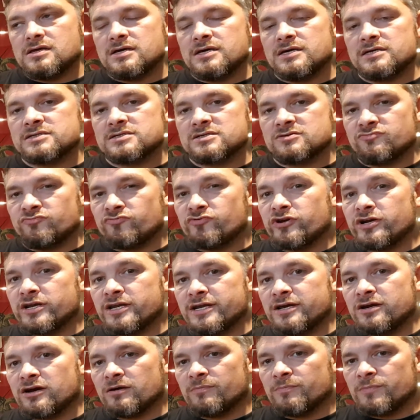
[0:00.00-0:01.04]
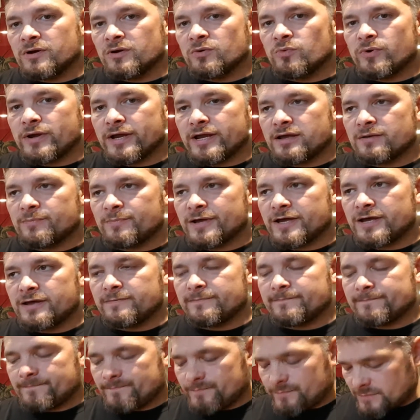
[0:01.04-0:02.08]
it's really got on my wick a bit
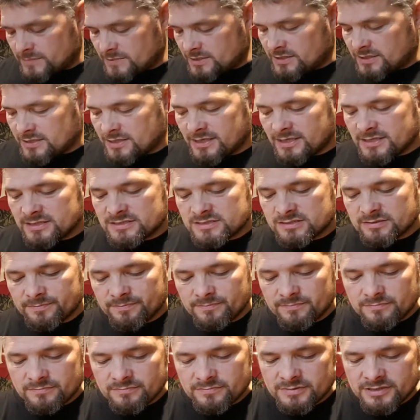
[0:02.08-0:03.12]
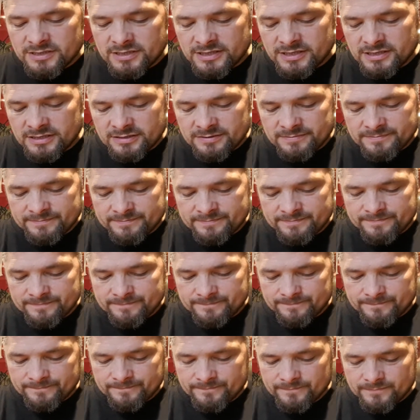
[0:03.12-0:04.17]
and it is the the um
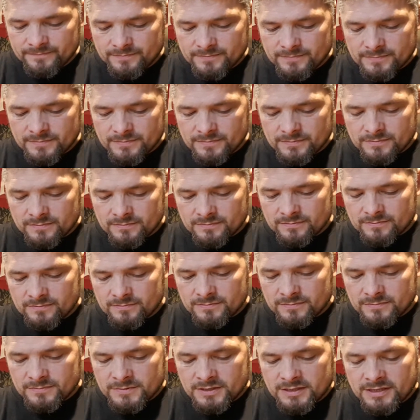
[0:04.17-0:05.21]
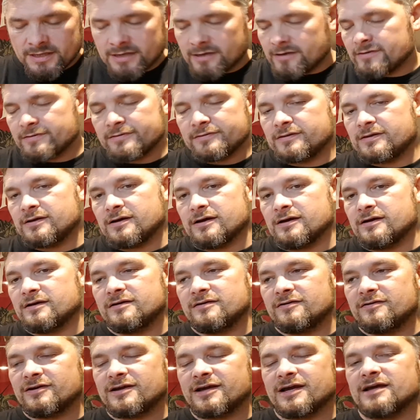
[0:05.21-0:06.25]
yeah no
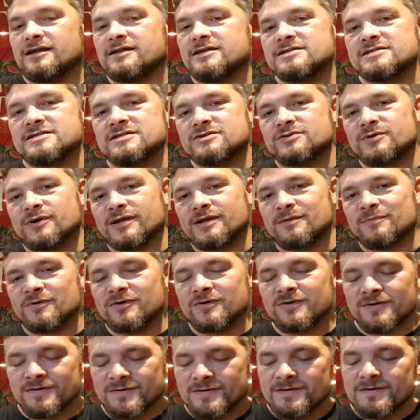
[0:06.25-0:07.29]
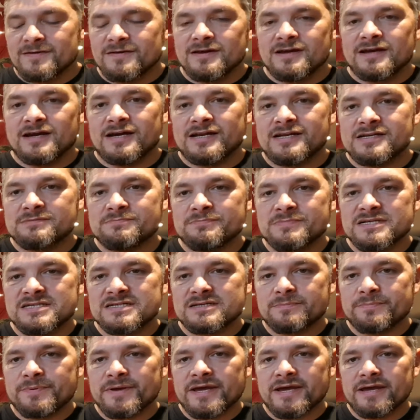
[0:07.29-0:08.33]
I can't listen to it anymore and it's
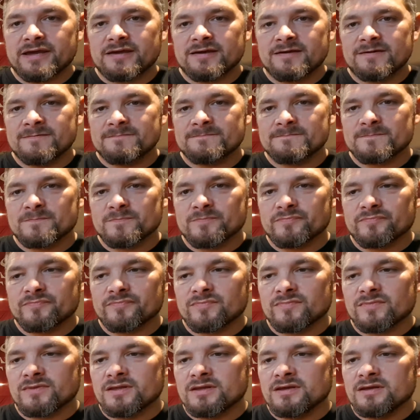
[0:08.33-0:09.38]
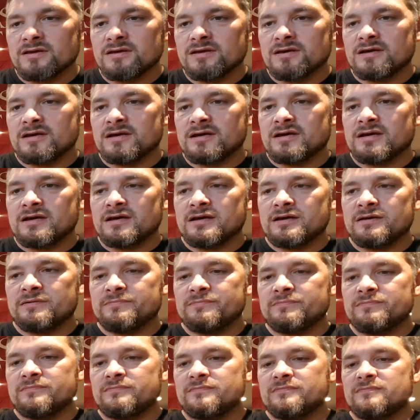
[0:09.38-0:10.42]
Mr Big
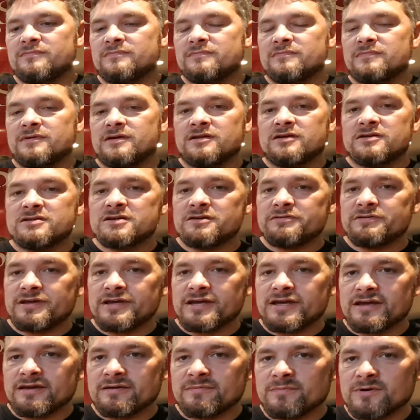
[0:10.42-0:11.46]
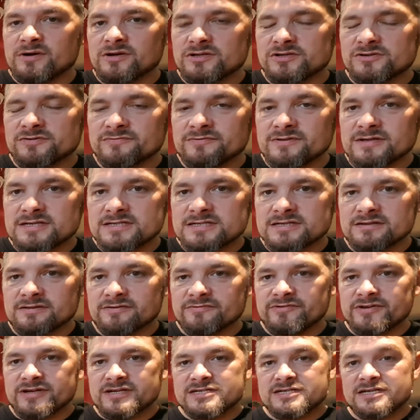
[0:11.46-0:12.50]
um and I don't hear much of this in the
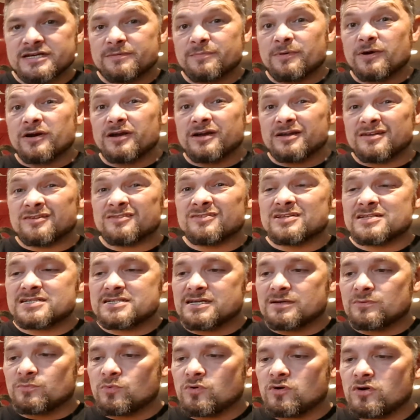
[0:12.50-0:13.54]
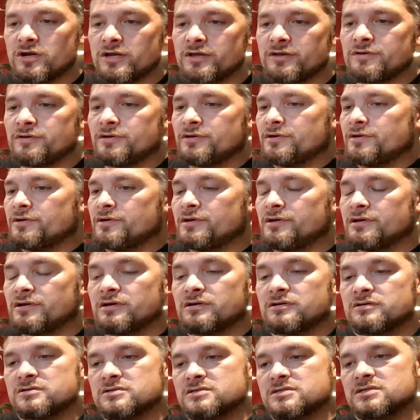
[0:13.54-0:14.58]
VC but I can understand why
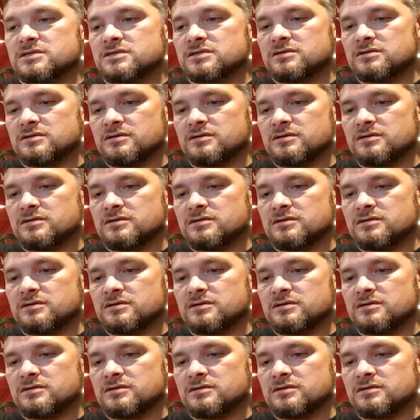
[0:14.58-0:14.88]
because